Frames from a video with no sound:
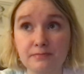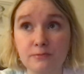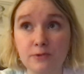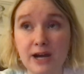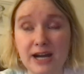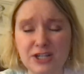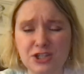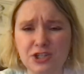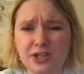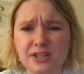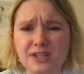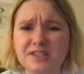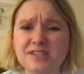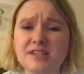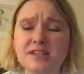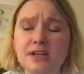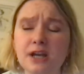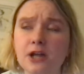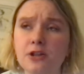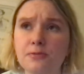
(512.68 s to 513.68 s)
Actually, this
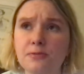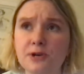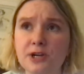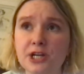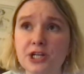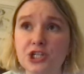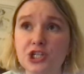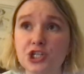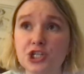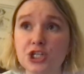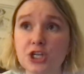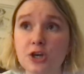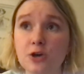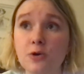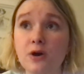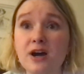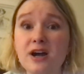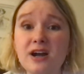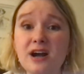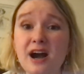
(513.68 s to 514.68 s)
is another prediction, too.
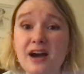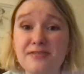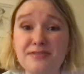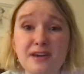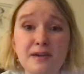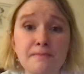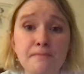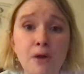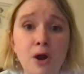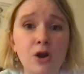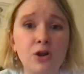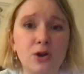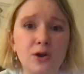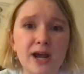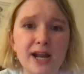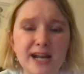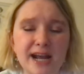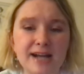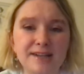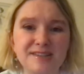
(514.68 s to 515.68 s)
I think
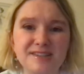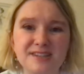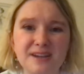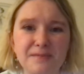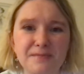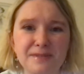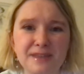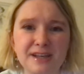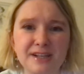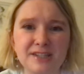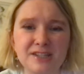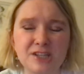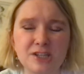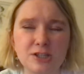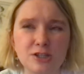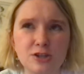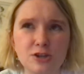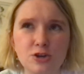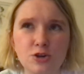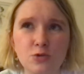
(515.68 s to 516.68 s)
Margarete had something to
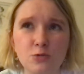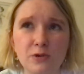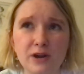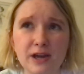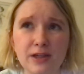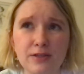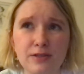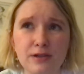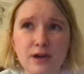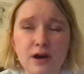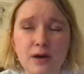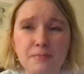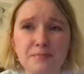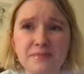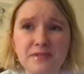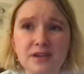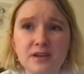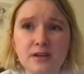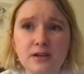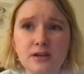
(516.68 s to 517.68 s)
do with
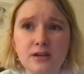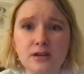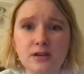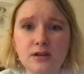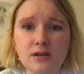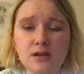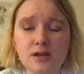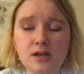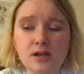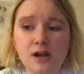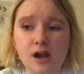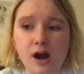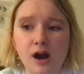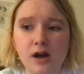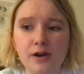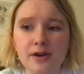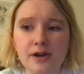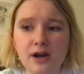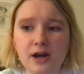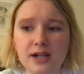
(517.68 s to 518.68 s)

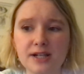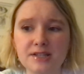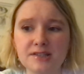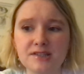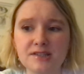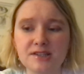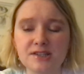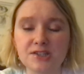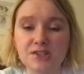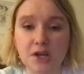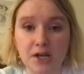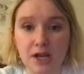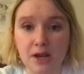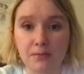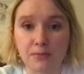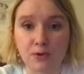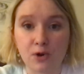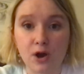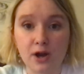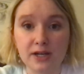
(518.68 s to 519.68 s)
Kanon's study
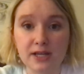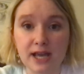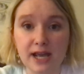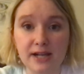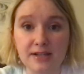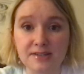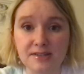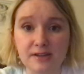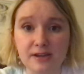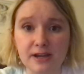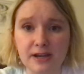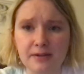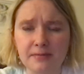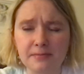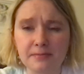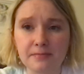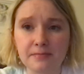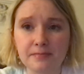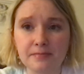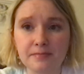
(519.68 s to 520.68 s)
abroad canceling.
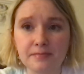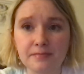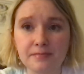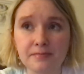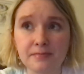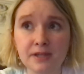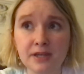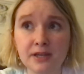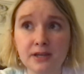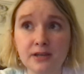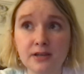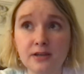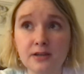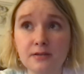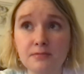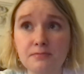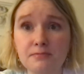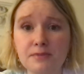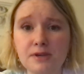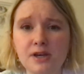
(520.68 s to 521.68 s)

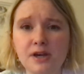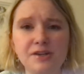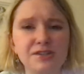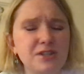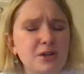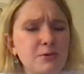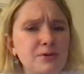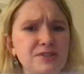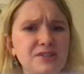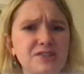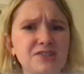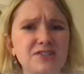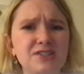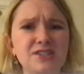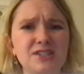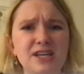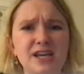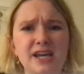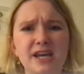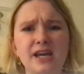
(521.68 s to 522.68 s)
Because there was a
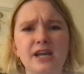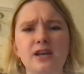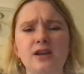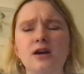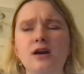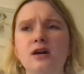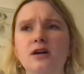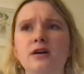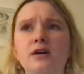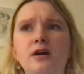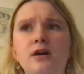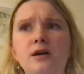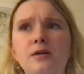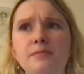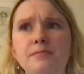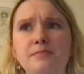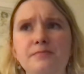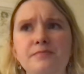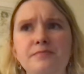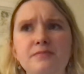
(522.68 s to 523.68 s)
scene
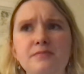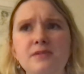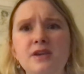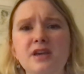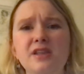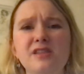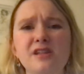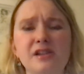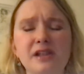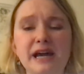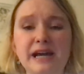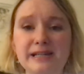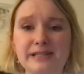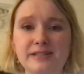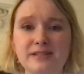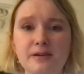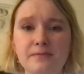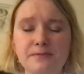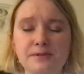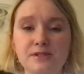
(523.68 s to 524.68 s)
in the
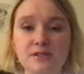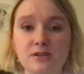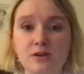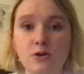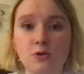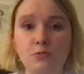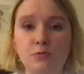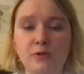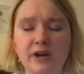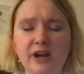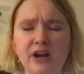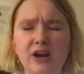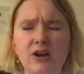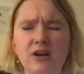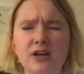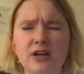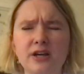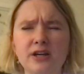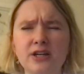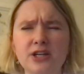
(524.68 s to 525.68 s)
last episode
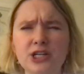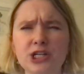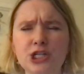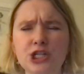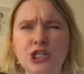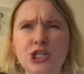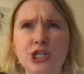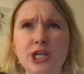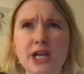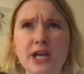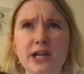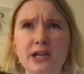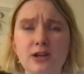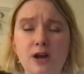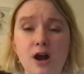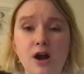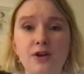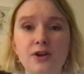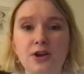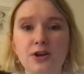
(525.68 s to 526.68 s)
where she and
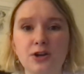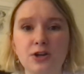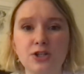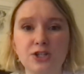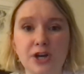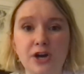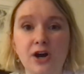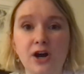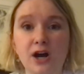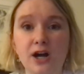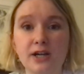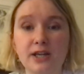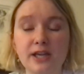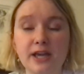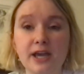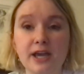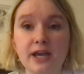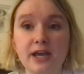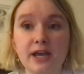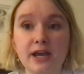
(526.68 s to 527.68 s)
Kanon are
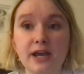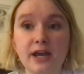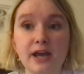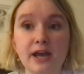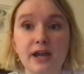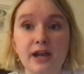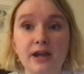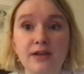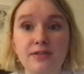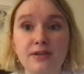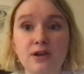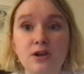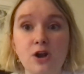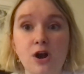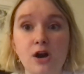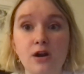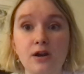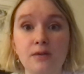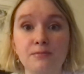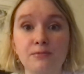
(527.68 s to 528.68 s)
talking, and I think
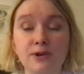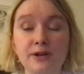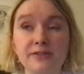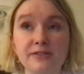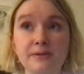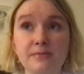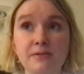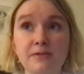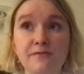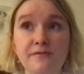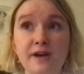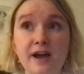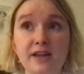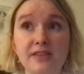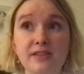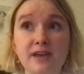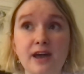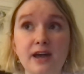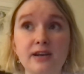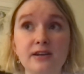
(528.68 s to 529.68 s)
Kanon brings up the
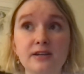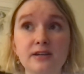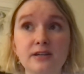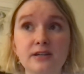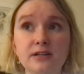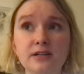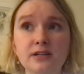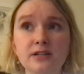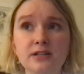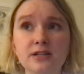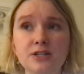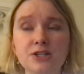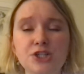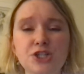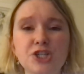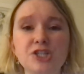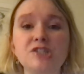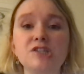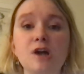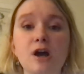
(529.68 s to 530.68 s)
fact that
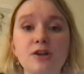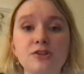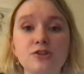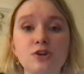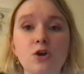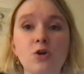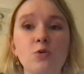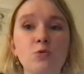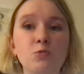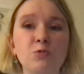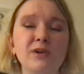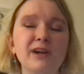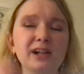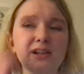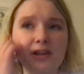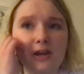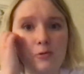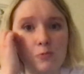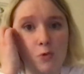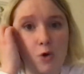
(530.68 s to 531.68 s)
Chisato
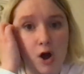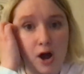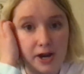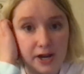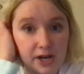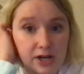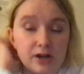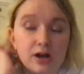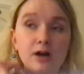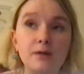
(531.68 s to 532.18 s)
really wanted